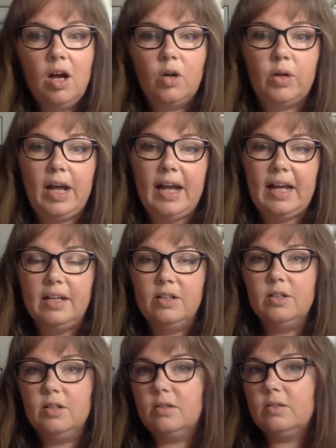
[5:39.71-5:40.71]
Okay.
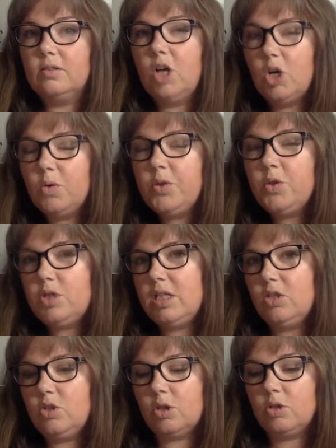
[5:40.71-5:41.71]
Talk with your
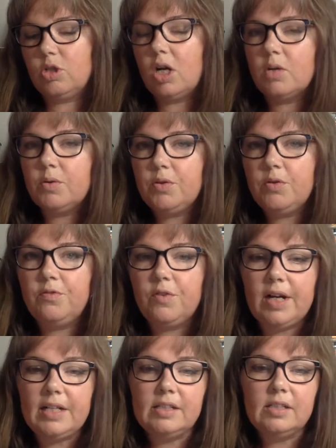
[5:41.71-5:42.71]
teacher, talk with your
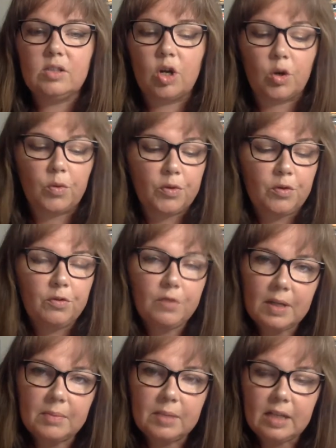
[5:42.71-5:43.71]
friends, talk with your
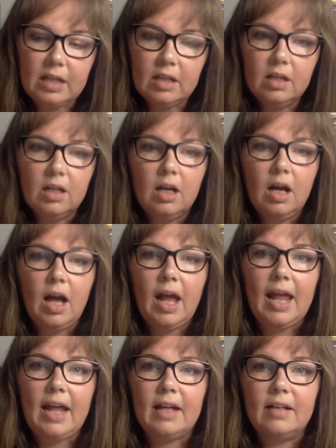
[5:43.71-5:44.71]
family,
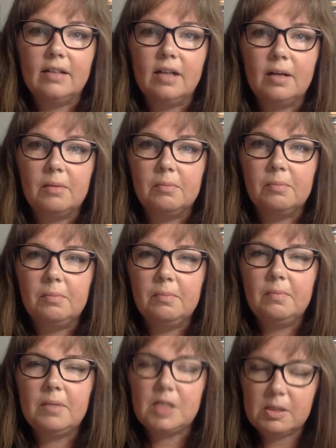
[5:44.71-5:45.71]
and
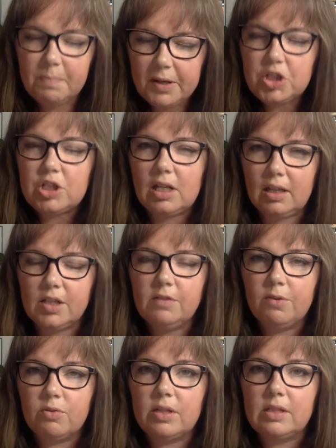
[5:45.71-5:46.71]
especially let's
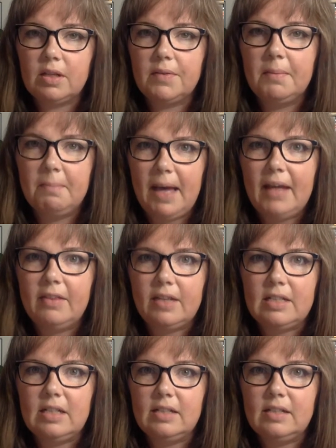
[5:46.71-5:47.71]
focus on the math
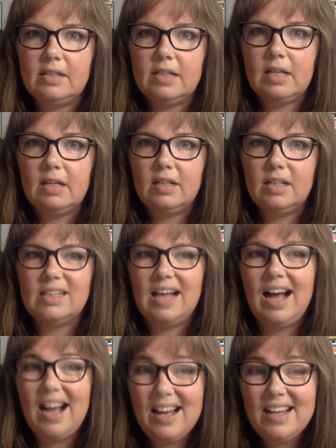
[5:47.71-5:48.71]
identity, because
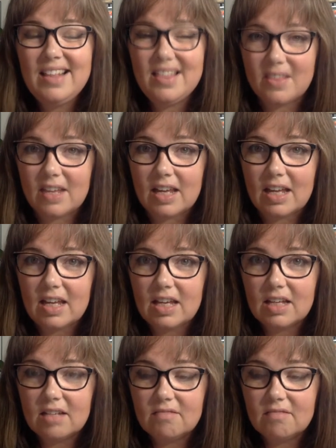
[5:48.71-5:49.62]
I think